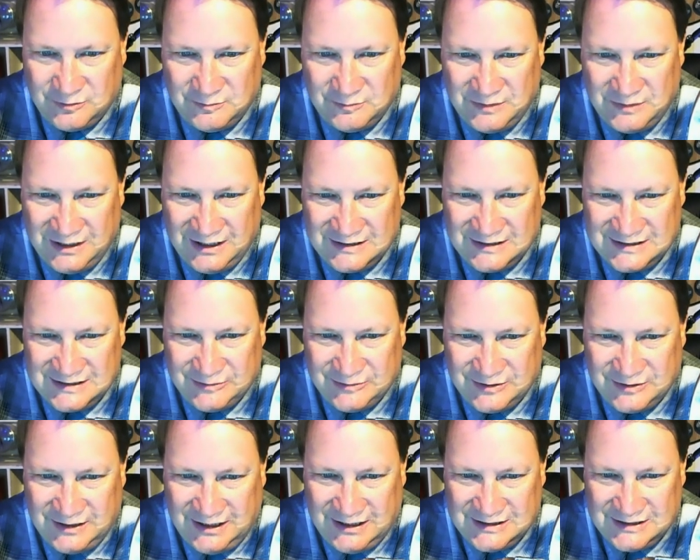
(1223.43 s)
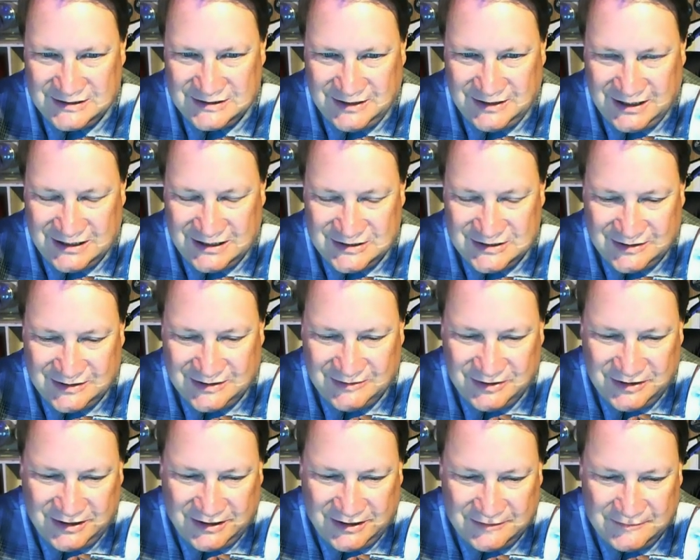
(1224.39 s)
is able to answer
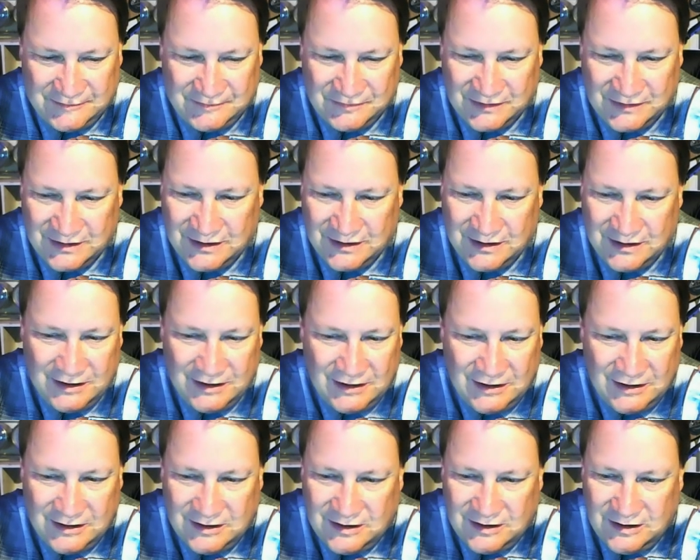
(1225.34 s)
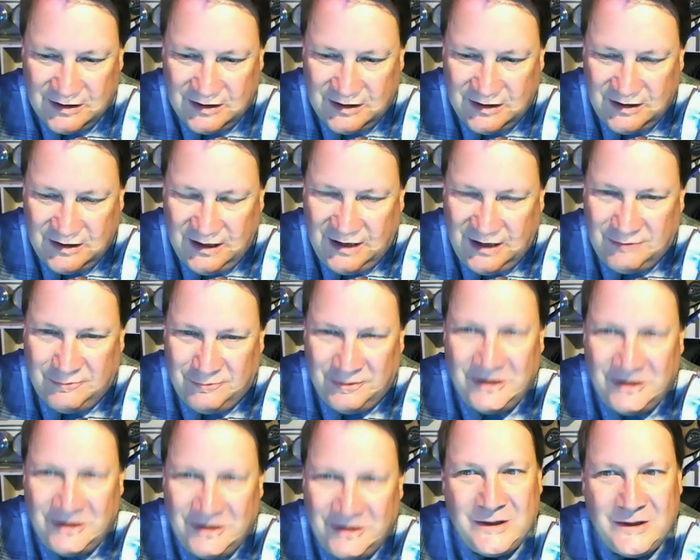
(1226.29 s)
everything, and
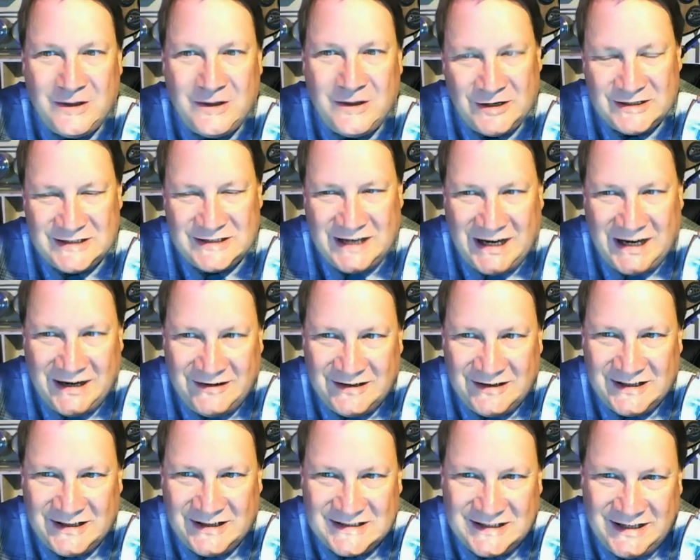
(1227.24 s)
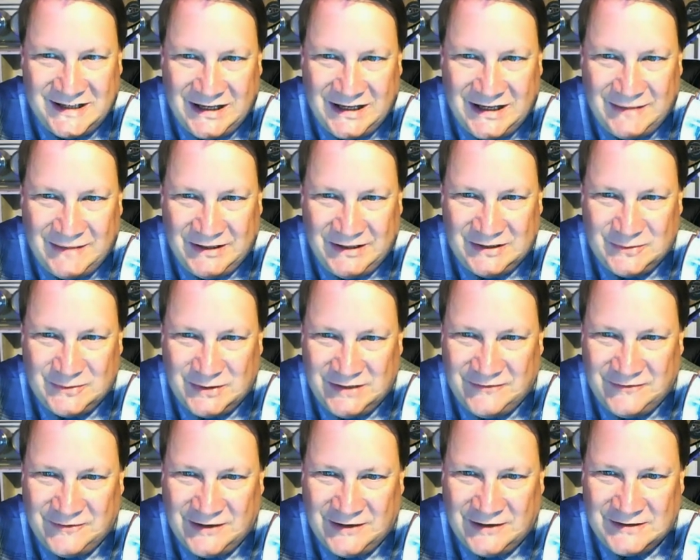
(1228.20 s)
really worked tirelessly.
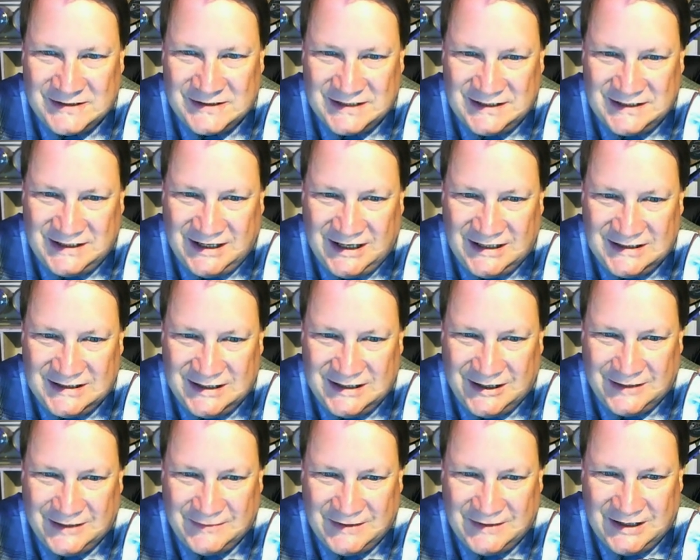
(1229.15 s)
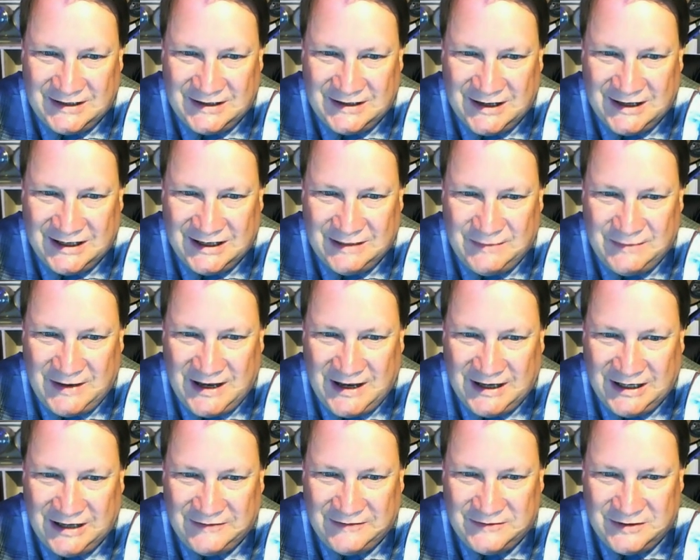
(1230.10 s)
24 hours a day to help get hockey
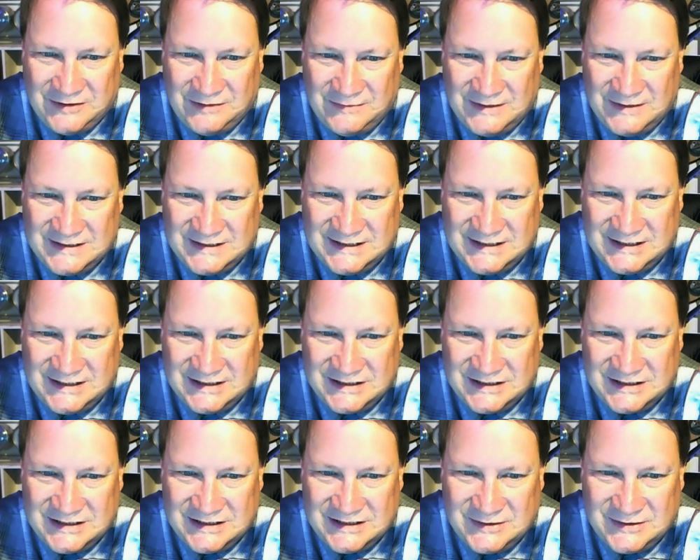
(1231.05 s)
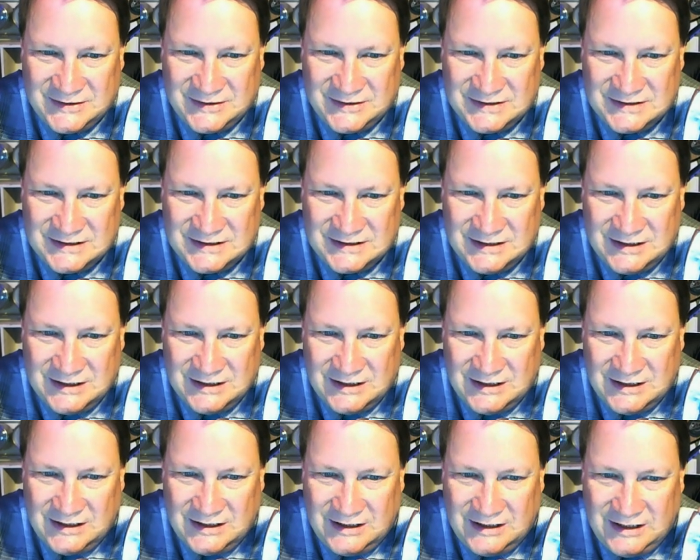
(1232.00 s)
back after the missed season. So he was
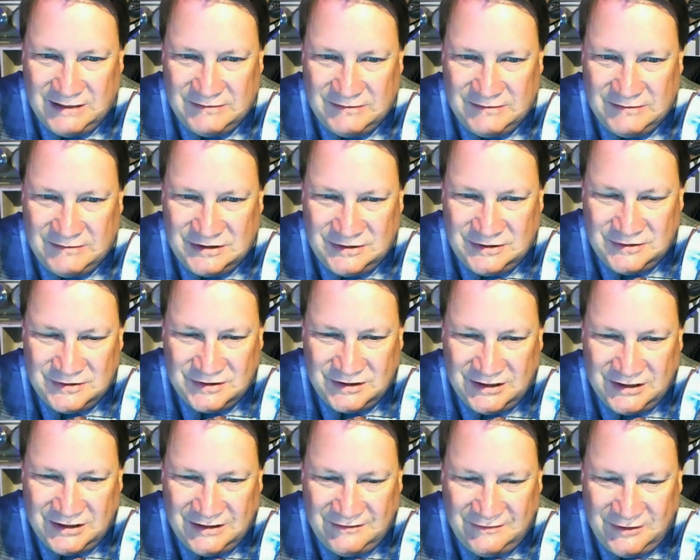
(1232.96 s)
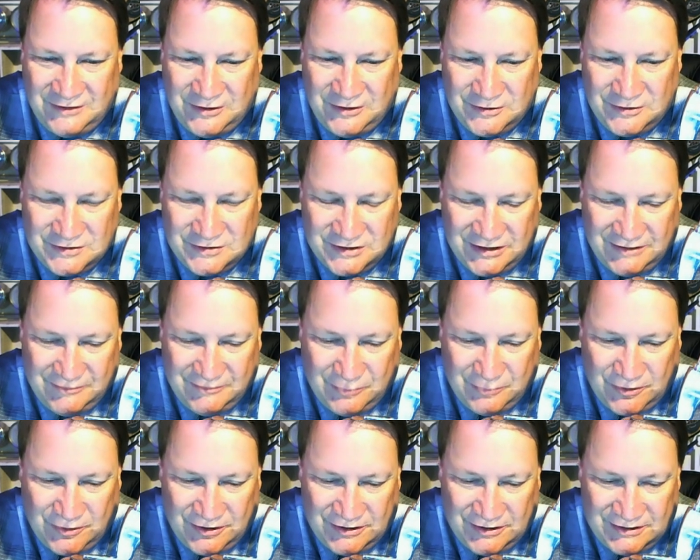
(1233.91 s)
hugely
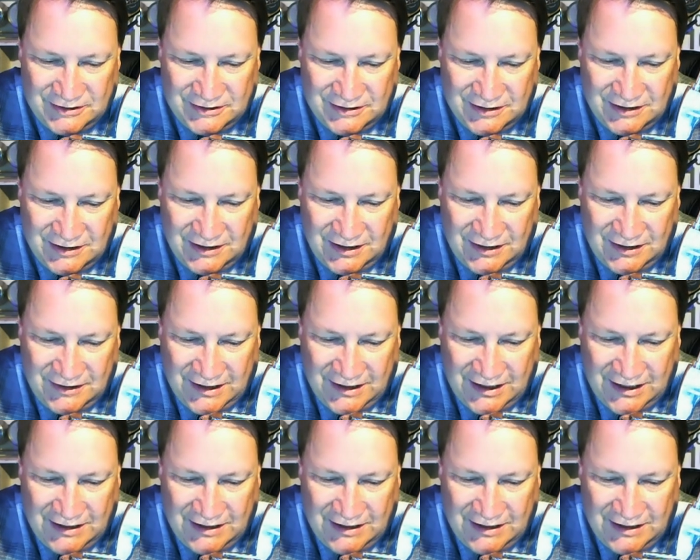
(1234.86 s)
important in that.